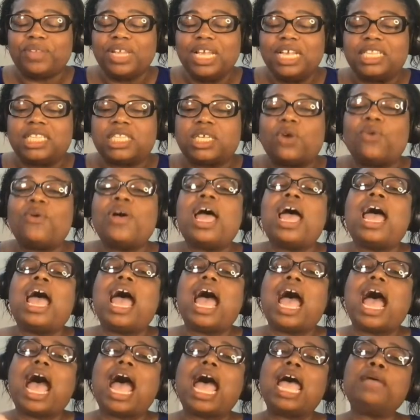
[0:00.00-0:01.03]
And so
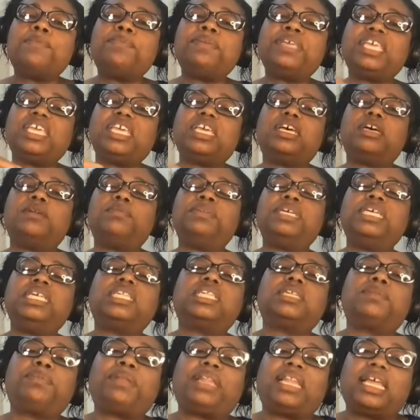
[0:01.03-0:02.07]
IBM
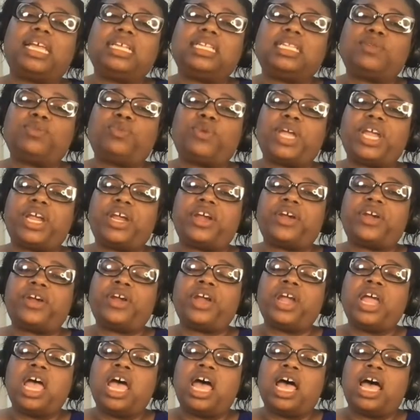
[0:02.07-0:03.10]
is a place where